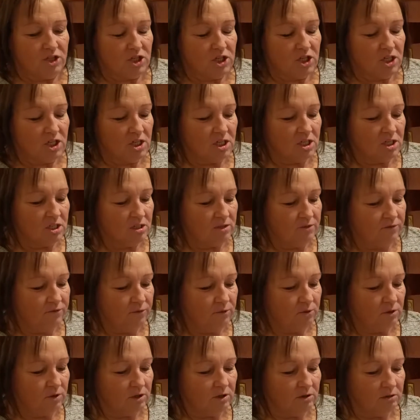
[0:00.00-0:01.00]
cheese
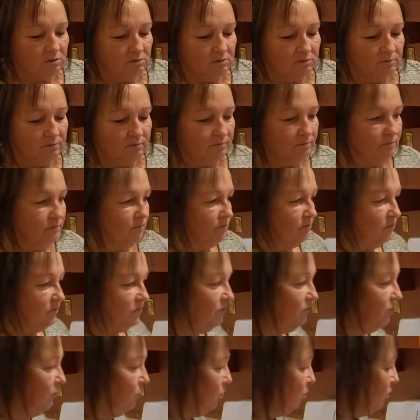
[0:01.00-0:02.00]
for
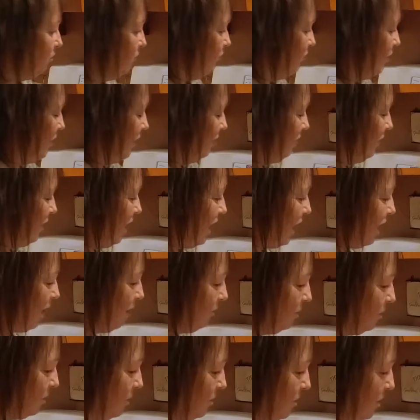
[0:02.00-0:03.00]
4 or 5
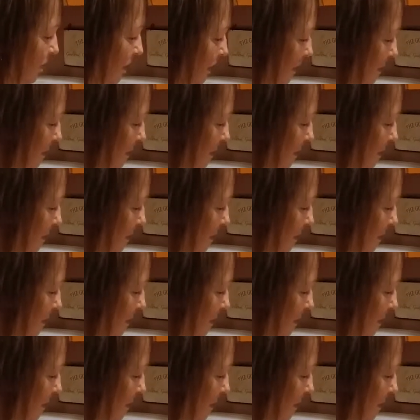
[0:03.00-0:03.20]
hours.